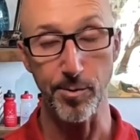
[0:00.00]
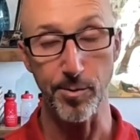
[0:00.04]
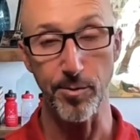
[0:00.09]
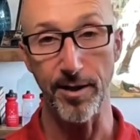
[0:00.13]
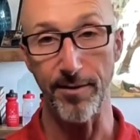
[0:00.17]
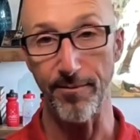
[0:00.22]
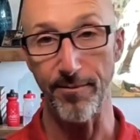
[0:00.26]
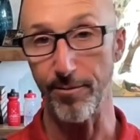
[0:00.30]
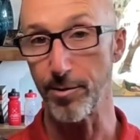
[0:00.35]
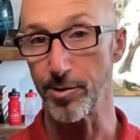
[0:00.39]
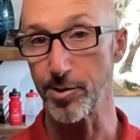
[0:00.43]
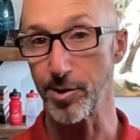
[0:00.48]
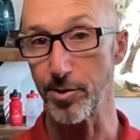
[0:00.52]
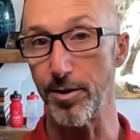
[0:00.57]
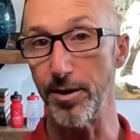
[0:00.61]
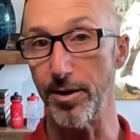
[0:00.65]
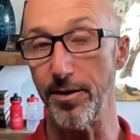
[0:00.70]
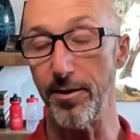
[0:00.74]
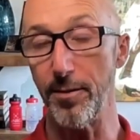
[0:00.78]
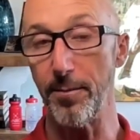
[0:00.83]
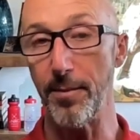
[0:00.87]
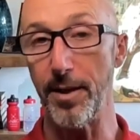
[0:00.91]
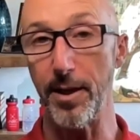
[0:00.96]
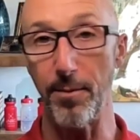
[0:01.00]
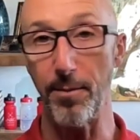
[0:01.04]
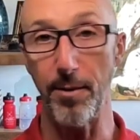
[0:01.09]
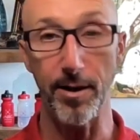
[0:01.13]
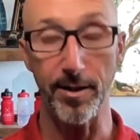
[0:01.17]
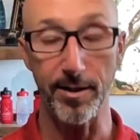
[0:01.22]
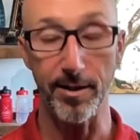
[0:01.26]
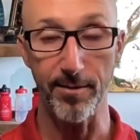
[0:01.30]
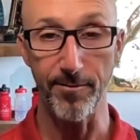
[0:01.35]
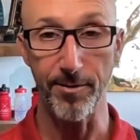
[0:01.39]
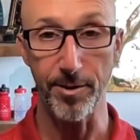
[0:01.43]
when I first created the
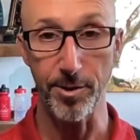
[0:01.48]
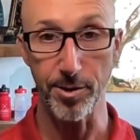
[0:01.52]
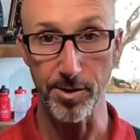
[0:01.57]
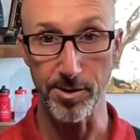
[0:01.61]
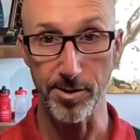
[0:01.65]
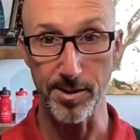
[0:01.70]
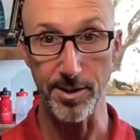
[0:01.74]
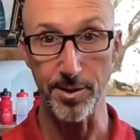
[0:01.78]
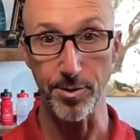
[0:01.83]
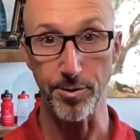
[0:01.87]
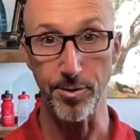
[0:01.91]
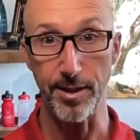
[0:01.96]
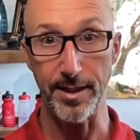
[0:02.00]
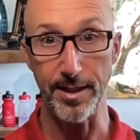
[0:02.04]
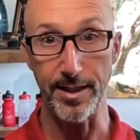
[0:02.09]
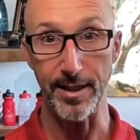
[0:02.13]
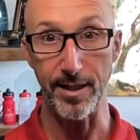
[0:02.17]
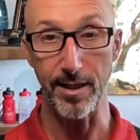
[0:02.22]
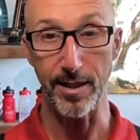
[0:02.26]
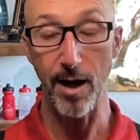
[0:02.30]
metabolic efficiency training